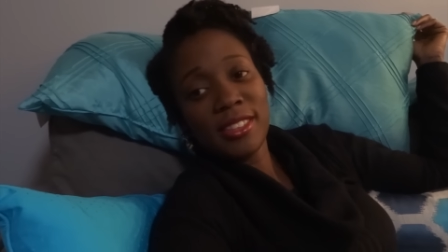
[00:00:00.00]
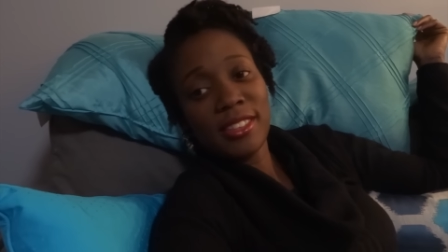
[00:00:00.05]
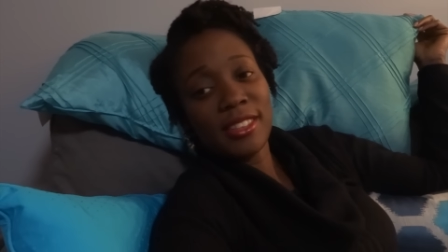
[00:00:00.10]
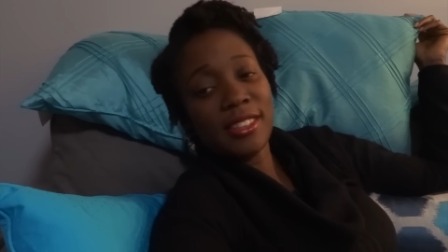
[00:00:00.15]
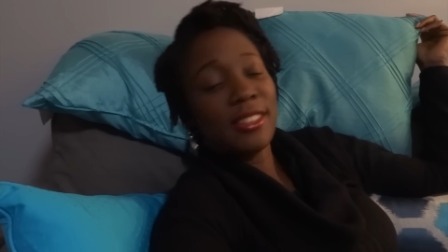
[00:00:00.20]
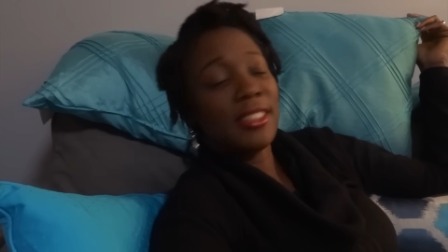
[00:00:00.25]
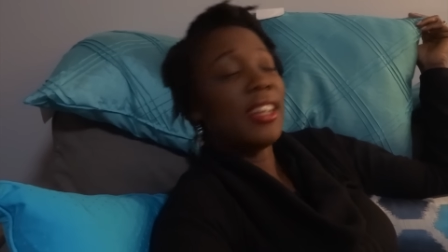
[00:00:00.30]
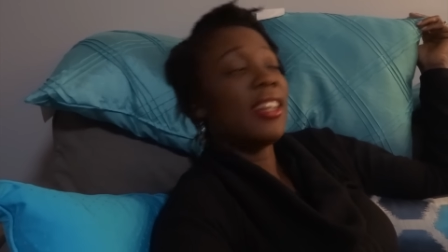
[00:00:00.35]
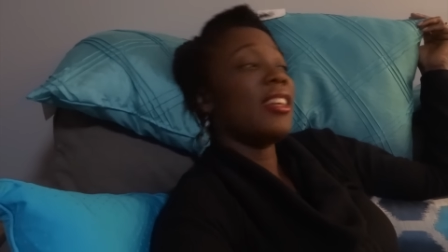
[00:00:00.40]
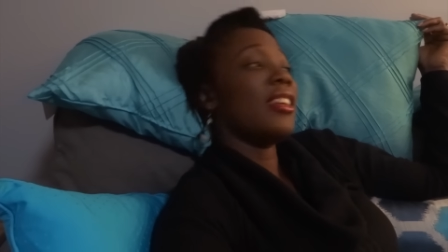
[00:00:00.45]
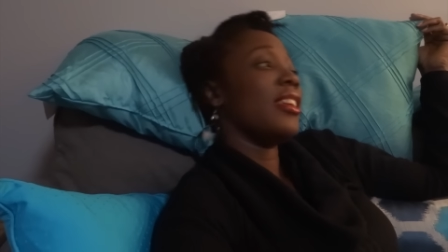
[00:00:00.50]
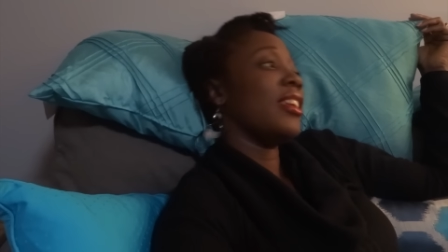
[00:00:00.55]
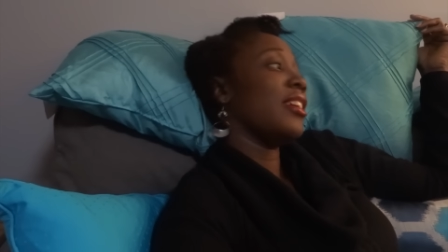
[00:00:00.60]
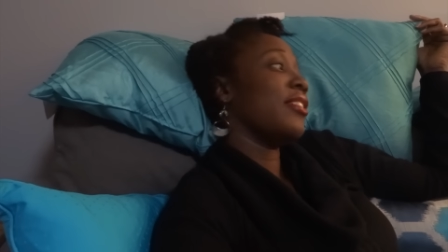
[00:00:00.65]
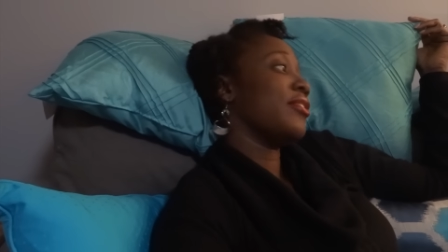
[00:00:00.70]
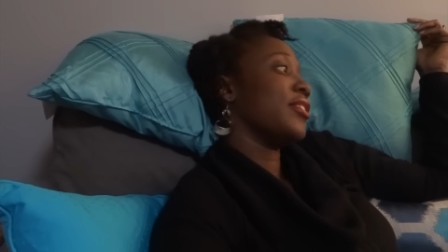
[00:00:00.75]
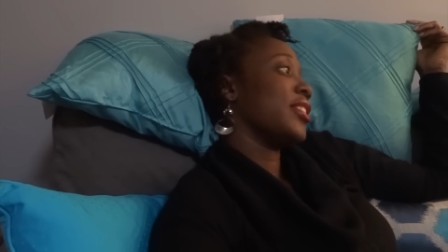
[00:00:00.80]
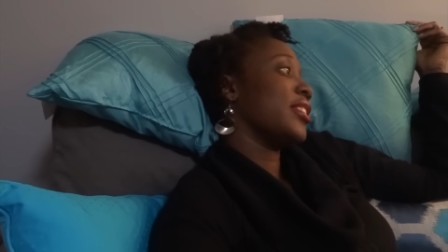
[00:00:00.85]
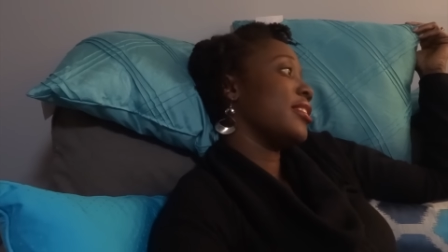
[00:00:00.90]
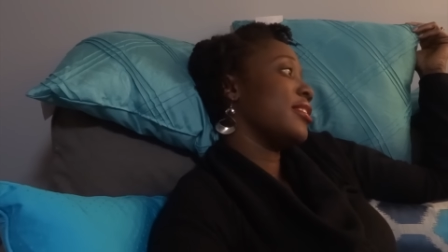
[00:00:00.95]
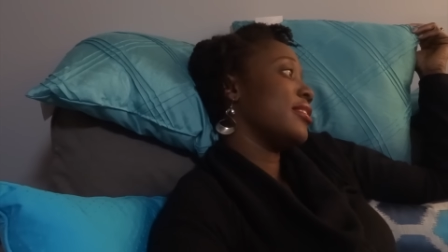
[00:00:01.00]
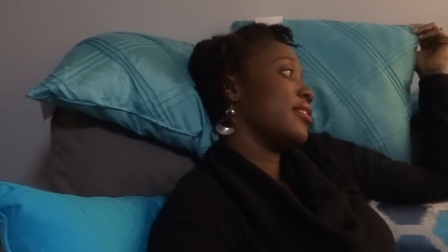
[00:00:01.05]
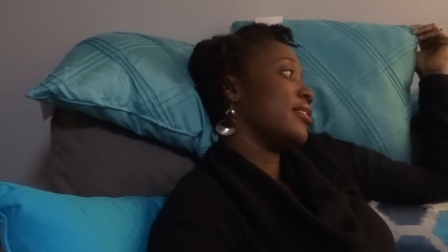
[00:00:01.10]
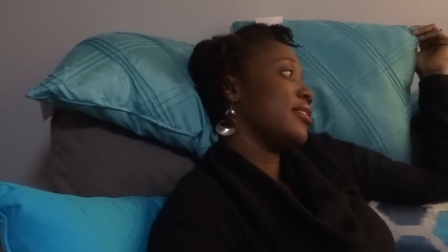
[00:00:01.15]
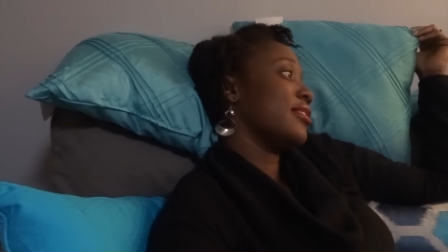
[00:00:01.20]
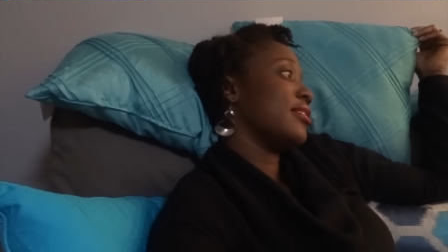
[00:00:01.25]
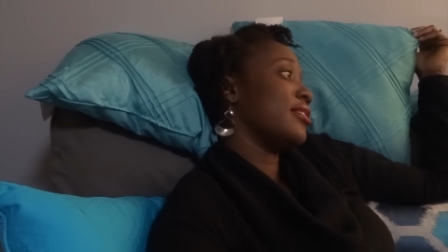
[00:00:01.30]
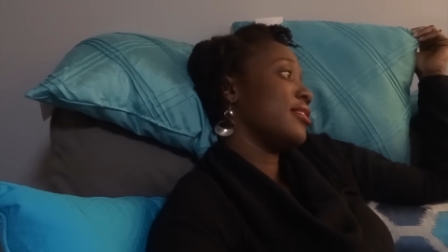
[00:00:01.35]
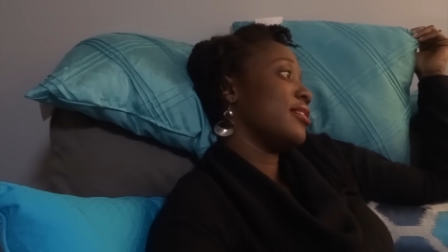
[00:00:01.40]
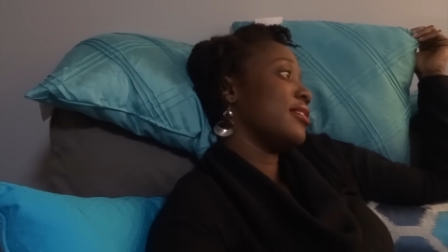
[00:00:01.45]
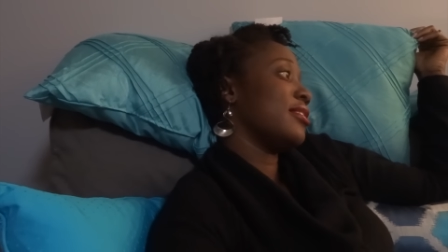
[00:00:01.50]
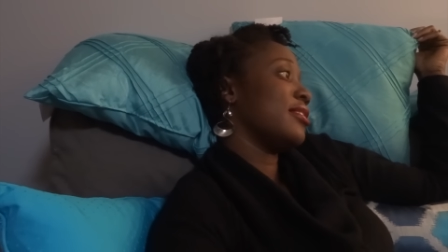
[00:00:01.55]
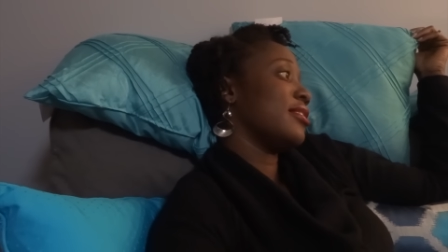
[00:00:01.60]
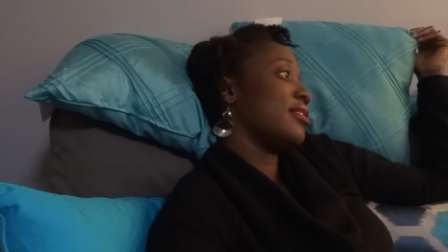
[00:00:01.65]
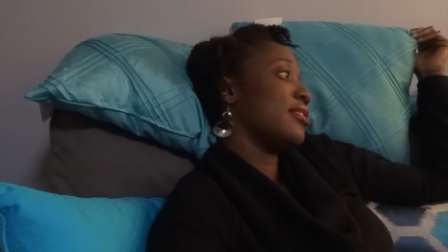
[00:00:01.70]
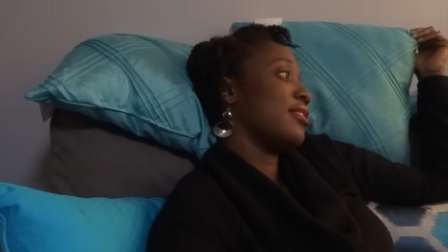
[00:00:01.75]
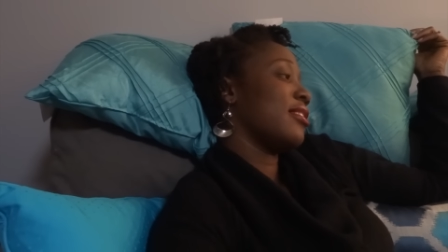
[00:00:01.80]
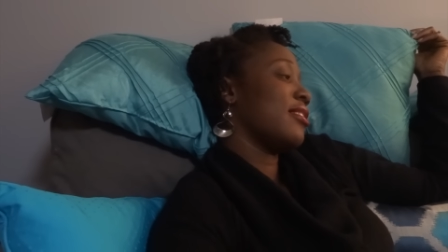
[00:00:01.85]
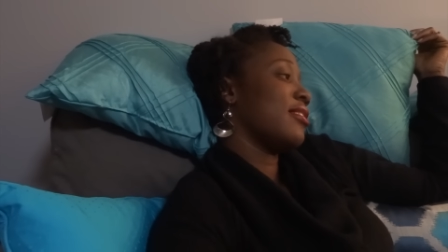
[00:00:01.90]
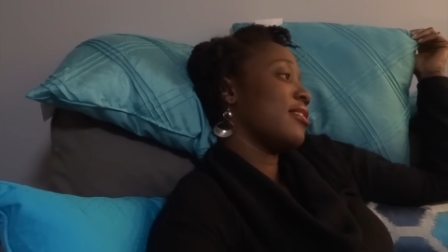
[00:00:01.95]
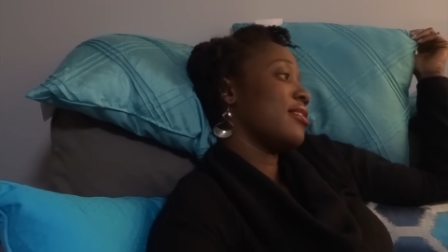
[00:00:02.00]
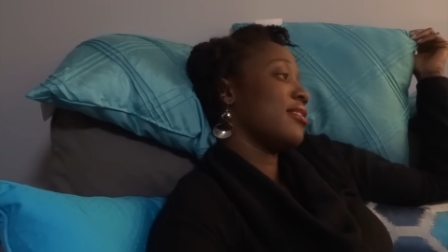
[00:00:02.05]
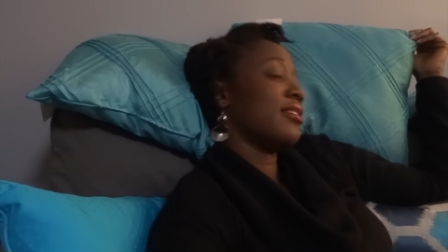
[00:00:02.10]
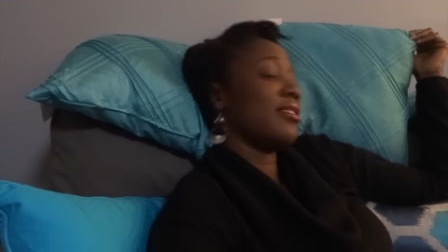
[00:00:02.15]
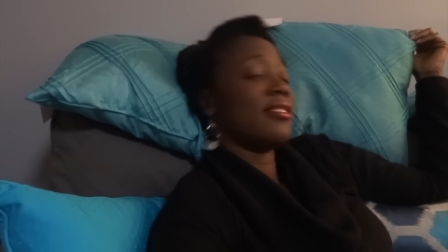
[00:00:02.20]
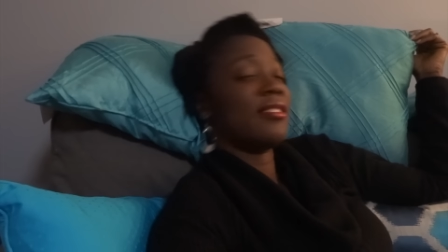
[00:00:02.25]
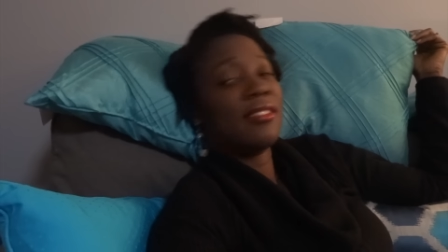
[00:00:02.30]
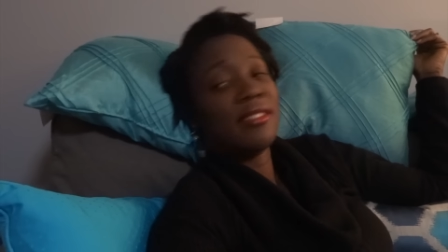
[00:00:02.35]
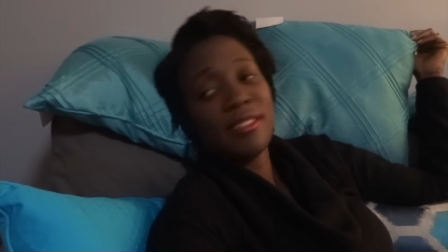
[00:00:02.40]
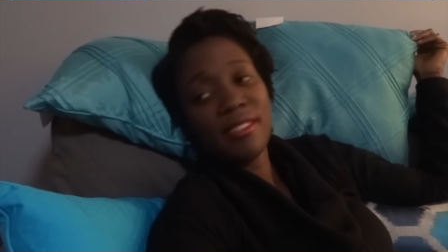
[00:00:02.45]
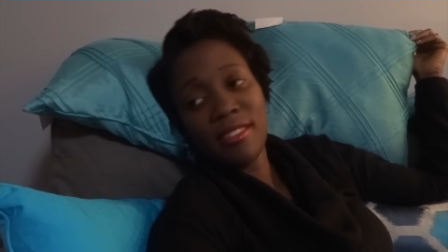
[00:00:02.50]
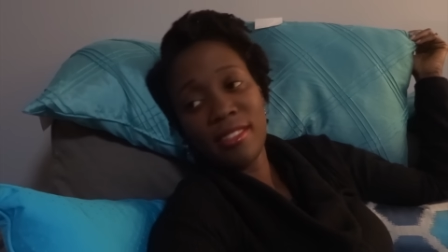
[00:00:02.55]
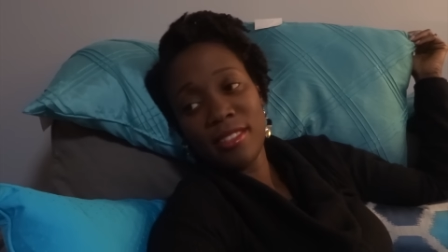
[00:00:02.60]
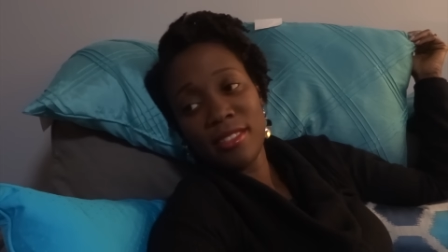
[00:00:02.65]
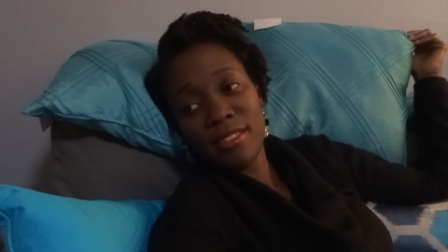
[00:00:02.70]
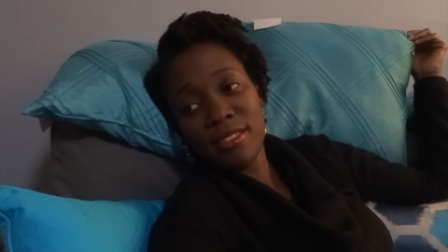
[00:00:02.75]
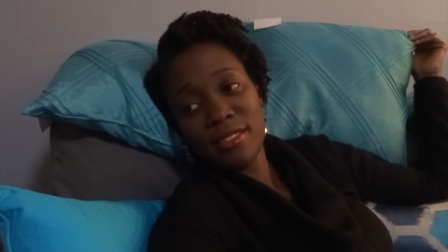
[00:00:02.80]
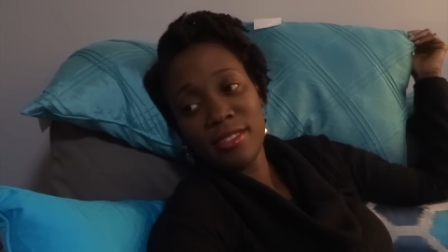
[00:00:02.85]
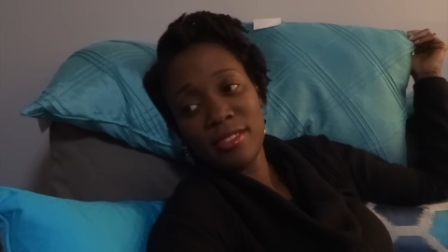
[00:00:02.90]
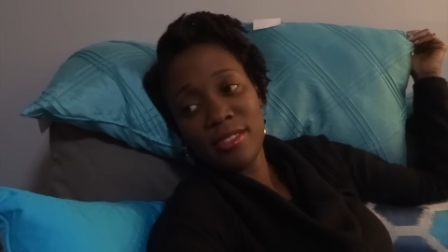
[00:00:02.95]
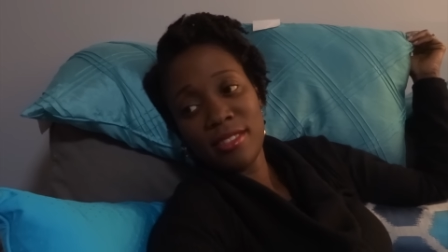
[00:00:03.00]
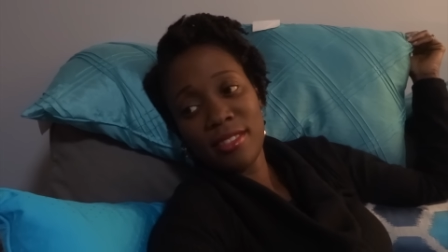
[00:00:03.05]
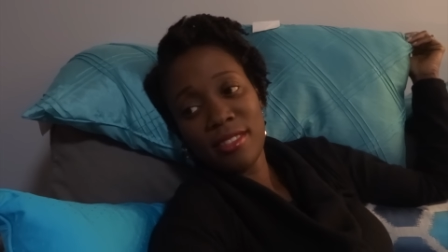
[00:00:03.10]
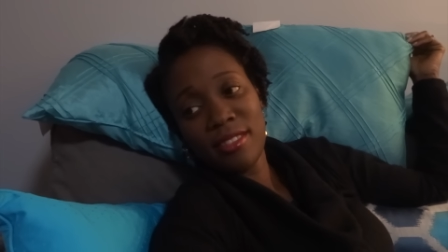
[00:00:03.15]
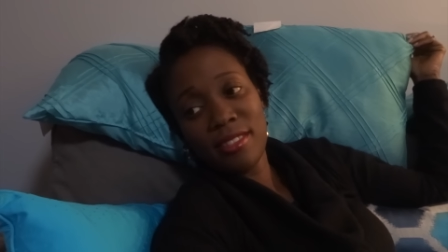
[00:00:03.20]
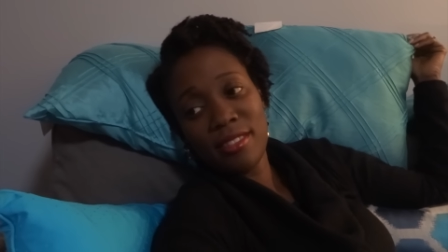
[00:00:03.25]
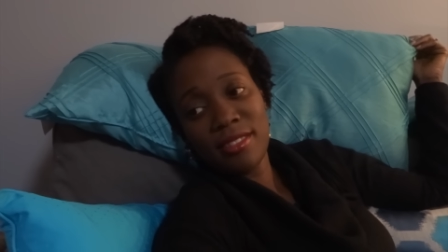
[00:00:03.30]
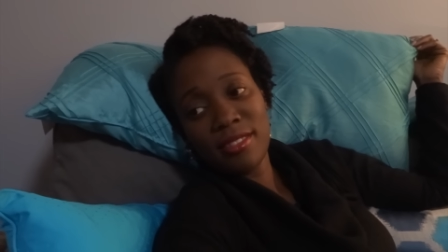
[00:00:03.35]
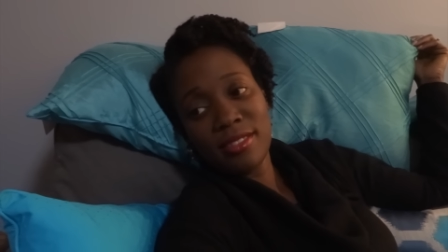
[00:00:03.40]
Yeah, keep, uh, keep them all.